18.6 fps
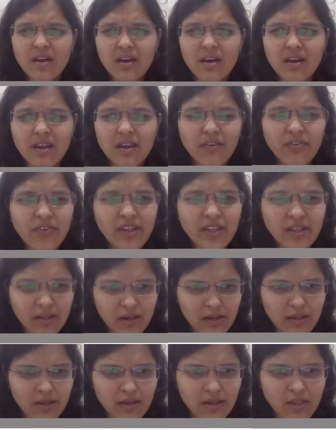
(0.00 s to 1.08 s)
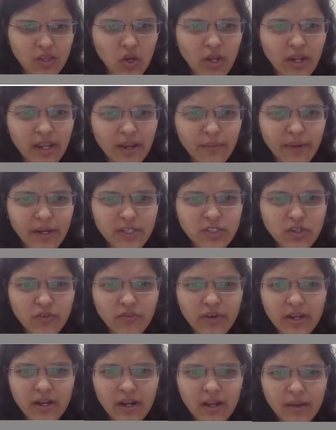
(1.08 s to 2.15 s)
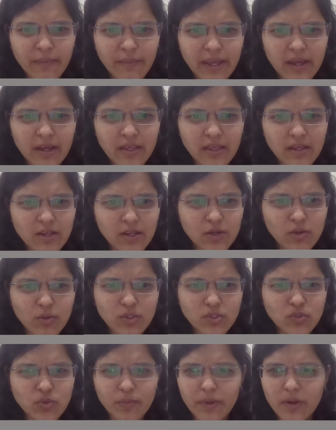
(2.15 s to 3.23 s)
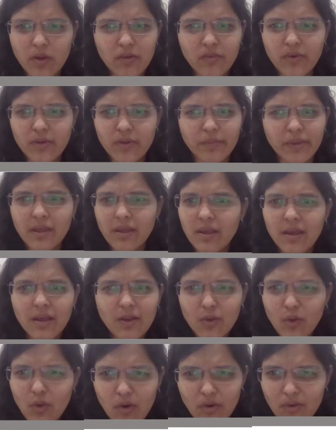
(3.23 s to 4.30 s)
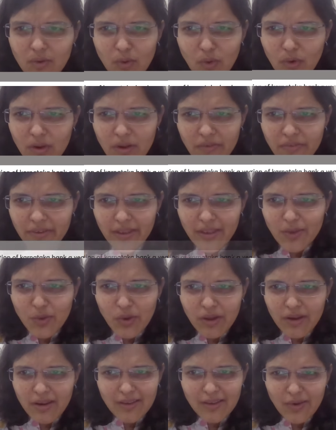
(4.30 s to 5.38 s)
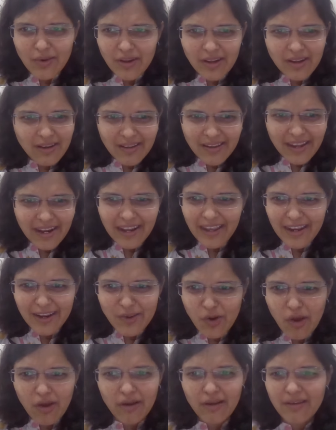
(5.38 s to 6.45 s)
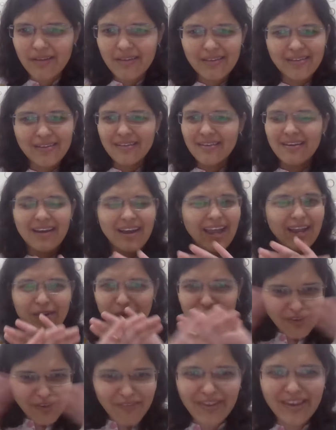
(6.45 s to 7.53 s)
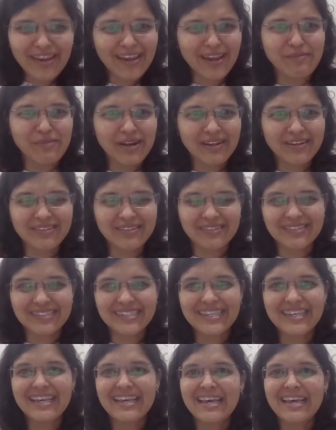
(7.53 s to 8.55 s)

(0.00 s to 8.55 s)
Rafidhar, your recommendation of Karnataka Bank a year ago was super call for me. No, Rafi, you're getting it wrong. I don't give any recommendations.